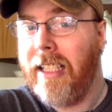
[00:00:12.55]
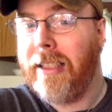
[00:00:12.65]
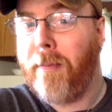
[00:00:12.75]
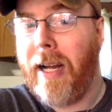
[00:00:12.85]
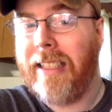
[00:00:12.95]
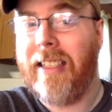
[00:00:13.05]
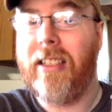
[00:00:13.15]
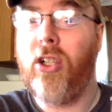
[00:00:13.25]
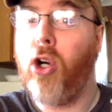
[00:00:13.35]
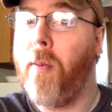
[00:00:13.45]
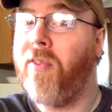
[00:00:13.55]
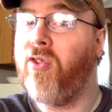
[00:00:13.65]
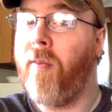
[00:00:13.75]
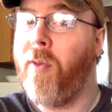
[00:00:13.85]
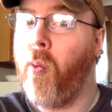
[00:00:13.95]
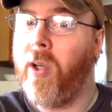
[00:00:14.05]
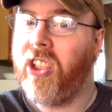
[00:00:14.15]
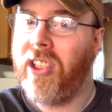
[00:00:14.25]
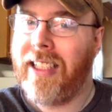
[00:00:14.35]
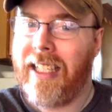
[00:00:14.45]
spices and herbs from the
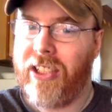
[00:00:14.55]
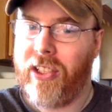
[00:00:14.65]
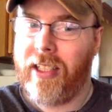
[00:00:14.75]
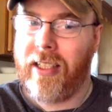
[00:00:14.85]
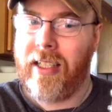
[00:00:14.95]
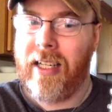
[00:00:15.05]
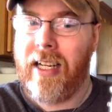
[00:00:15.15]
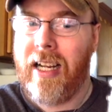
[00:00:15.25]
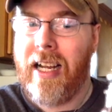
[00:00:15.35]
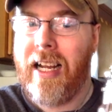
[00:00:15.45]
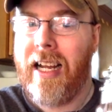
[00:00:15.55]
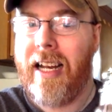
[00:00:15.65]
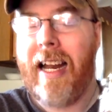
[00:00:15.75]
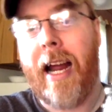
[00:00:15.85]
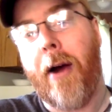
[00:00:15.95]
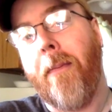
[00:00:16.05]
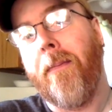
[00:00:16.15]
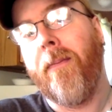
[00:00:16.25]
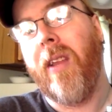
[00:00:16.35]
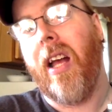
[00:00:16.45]
witch's kitchen. Now,
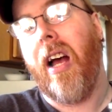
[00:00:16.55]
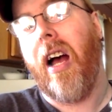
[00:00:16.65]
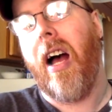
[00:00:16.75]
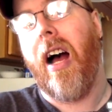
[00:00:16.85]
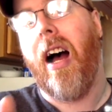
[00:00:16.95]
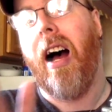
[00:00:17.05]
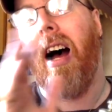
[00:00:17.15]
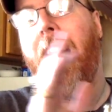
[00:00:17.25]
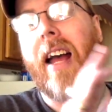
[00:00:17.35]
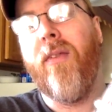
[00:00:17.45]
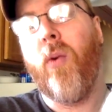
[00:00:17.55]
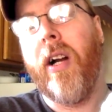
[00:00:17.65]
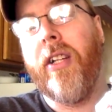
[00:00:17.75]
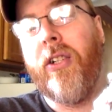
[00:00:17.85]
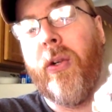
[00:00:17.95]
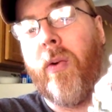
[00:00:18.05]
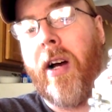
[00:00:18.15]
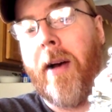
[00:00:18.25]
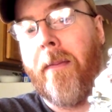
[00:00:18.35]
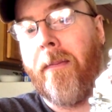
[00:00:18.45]
I have wanted
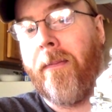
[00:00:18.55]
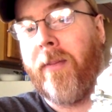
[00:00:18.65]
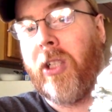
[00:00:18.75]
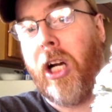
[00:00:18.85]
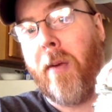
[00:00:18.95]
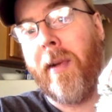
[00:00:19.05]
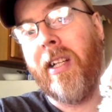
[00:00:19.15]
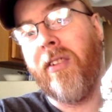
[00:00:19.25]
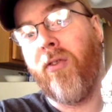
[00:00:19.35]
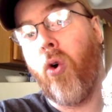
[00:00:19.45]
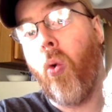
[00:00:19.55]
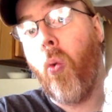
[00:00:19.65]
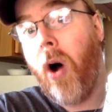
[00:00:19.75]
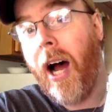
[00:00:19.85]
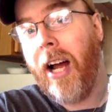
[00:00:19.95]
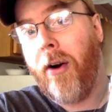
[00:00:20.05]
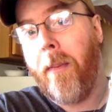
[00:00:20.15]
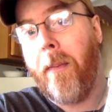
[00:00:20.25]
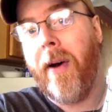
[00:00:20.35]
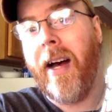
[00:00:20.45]
to talk about this for a while,
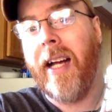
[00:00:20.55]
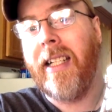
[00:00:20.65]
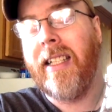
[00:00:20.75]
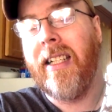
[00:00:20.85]
but